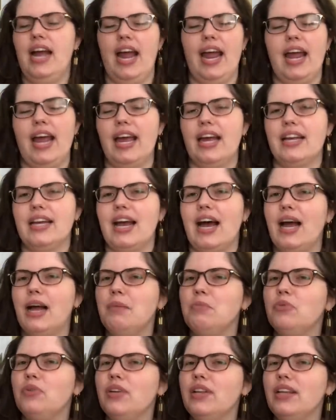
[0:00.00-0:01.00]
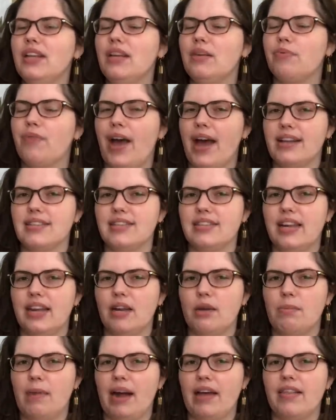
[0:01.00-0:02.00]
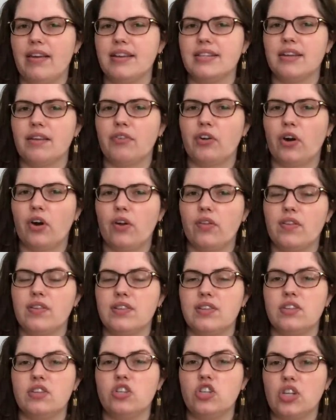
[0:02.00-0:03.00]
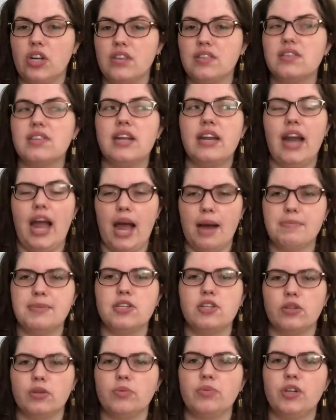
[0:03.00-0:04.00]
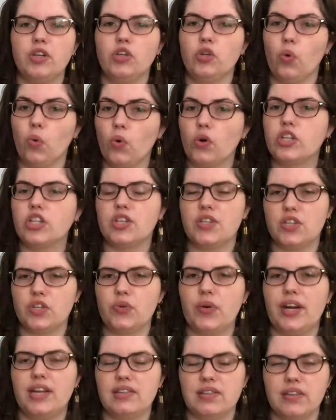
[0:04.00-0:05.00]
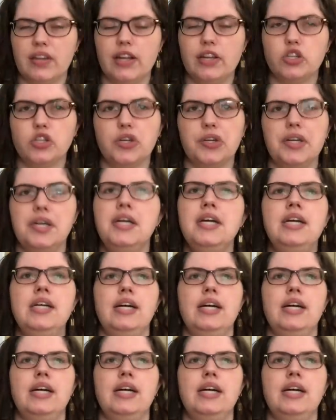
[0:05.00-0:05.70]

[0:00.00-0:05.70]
And I'm really fascinated by this. I've heard this is just an absolutely gorgeous translation.